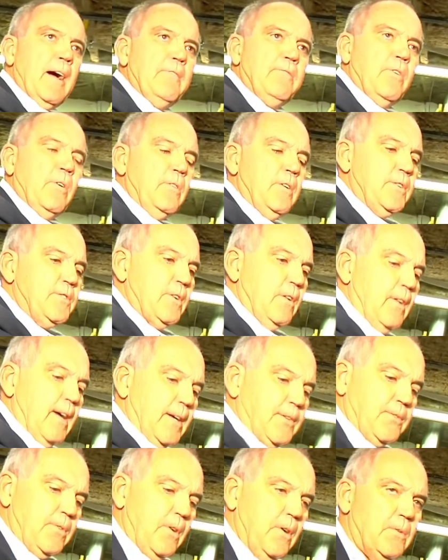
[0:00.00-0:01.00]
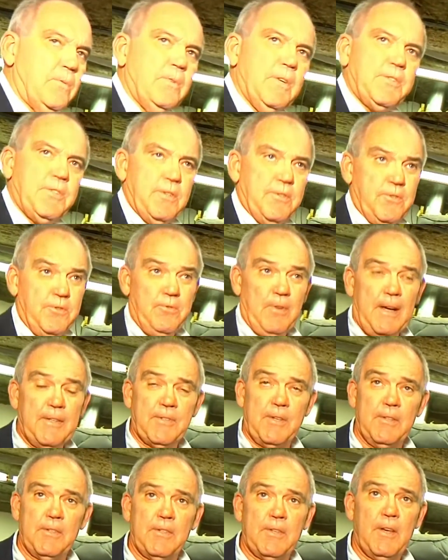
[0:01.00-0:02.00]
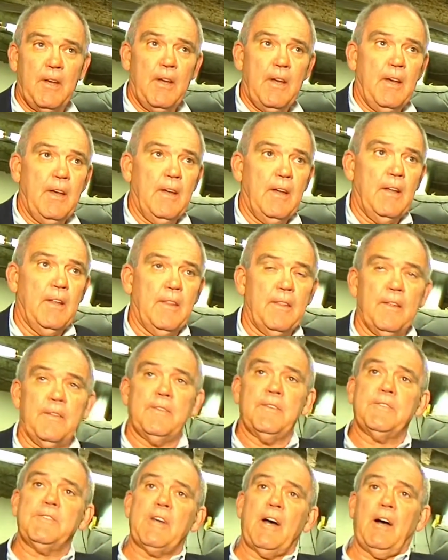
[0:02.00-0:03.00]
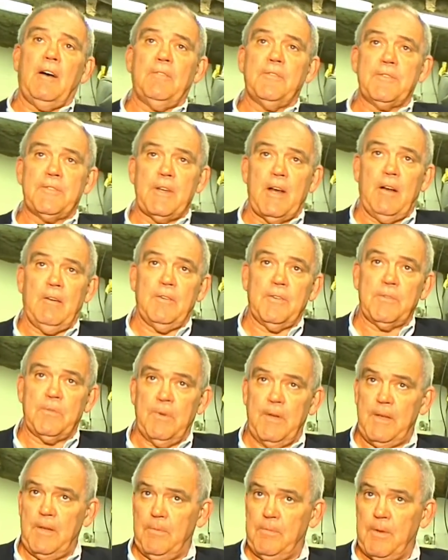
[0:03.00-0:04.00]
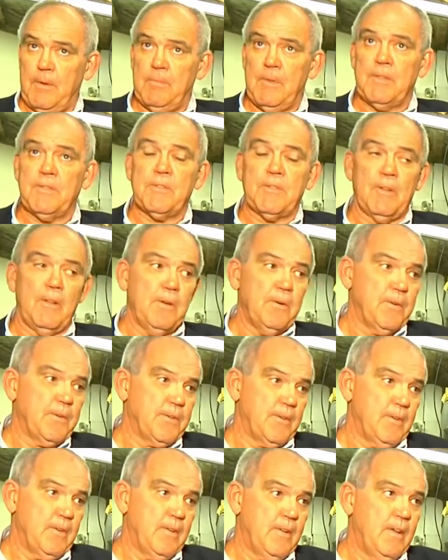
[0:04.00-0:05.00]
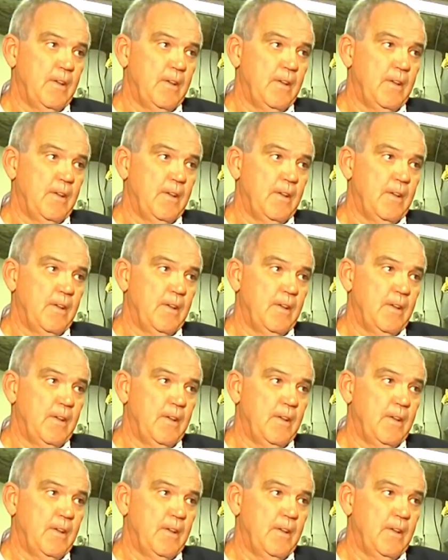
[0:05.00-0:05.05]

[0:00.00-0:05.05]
voltage electrode, which addresses the dissolved solids. We keep them in solution.